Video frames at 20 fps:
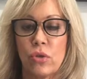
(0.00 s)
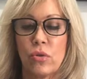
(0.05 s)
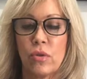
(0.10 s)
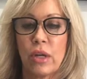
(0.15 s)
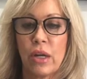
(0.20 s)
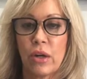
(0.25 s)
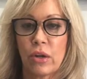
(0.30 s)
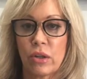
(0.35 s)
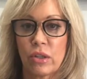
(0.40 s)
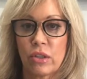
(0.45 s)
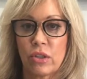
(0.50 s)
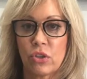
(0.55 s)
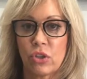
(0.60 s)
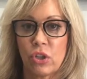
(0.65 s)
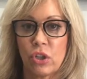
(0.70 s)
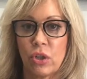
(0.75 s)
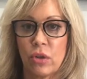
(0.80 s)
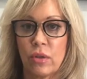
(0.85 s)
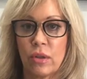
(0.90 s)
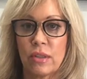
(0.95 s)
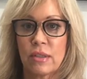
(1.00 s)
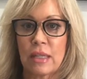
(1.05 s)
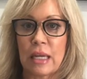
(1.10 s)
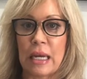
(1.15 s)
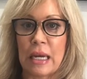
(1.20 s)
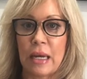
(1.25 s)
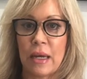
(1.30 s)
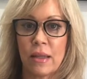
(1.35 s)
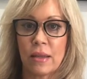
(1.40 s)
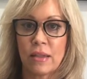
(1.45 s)
the air conditioning units
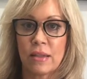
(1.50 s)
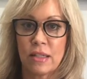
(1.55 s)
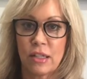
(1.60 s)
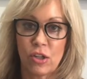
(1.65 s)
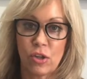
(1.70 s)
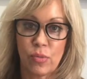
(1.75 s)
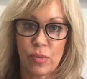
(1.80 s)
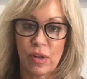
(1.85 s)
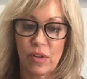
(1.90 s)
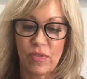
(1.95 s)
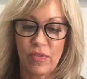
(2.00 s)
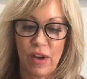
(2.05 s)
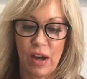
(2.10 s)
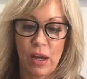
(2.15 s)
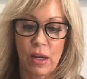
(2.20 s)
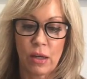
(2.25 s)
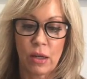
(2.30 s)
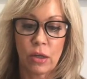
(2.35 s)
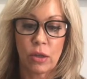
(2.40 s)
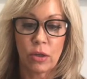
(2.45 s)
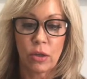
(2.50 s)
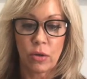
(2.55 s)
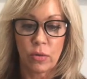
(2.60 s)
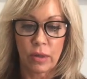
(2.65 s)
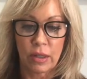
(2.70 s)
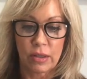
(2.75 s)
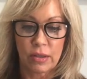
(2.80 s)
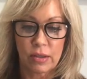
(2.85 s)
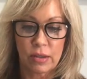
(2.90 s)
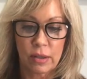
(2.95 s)
and the dehumidifying
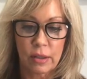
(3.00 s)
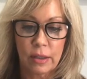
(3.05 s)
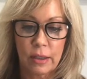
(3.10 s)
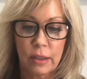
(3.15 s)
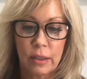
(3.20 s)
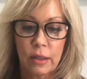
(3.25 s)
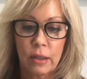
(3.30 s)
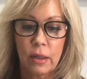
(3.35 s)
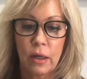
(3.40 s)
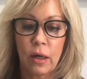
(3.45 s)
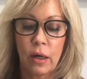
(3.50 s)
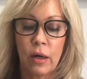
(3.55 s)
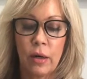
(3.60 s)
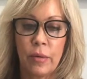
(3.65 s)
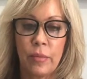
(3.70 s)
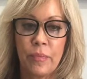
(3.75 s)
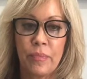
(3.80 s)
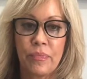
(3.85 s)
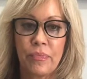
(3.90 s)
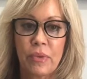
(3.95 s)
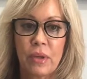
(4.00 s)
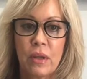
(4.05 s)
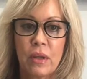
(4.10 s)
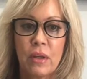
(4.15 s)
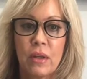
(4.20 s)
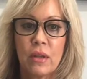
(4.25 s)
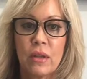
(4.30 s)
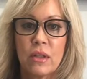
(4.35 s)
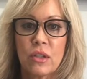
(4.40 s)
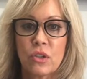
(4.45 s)
units.
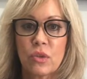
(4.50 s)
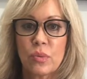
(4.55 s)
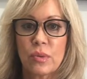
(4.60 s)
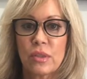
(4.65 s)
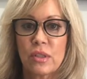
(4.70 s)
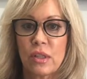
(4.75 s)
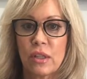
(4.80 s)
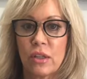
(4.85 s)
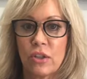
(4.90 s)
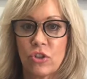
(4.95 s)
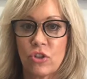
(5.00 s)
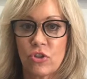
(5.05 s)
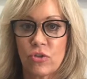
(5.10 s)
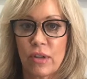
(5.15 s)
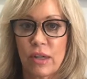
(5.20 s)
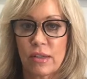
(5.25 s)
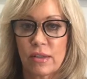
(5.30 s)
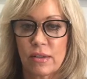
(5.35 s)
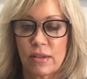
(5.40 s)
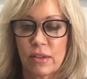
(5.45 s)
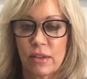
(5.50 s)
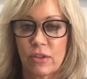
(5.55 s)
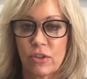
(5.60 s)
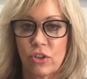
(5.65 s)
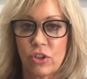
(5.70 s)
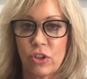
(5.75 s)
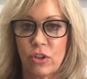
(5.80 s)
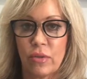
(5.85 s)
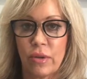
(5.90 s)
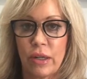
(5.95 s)
This was interesting
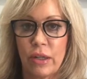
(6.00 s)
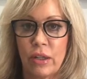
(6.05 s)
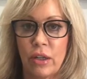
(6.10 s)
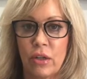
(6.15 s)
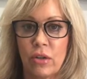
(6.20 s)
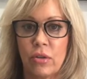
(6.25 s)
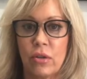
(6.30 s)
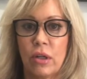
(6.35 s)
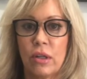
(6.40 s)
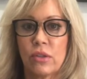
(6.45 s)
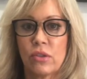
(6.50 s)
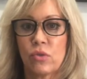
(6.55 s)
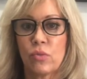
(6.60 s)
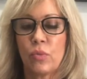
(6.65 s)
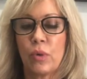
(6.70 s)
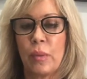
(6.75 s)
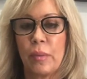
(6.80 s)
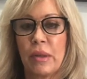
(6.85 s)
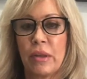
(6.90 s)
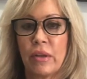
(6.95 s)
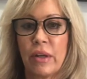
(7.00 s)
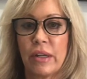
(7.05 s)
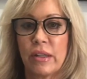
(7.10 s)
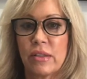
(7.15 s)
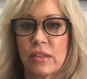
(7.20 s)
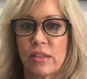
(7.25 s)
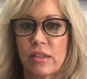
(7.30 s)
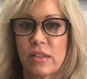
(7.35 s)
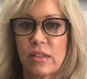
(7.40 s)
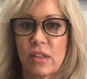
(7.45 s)
too. I know us women like to
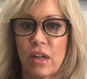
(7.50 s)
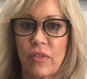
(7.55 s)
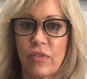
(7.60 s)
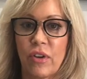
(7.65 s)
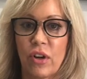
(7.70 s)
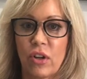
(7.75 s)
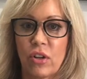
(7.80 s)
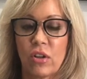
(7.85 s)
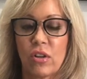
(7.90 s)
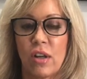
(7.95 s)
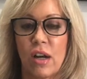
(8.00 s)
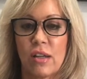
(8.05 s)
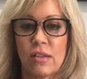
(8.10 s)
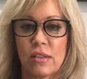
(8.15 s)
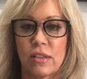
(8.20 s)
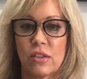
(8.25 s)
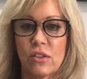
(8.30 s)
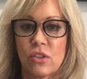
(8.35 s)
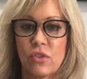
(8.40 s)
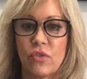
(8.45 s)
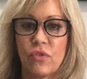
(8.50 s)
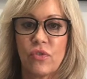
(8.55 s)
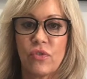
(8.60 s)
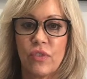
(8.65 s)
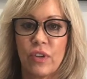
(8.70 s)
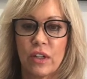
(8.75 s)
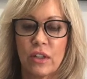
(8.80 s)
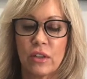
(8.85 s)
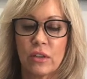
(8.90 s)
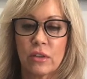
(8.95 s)
stuff our closets
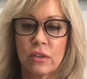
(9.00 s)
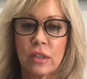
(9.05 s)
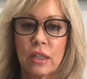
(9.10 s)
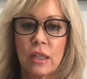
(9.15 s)
filled,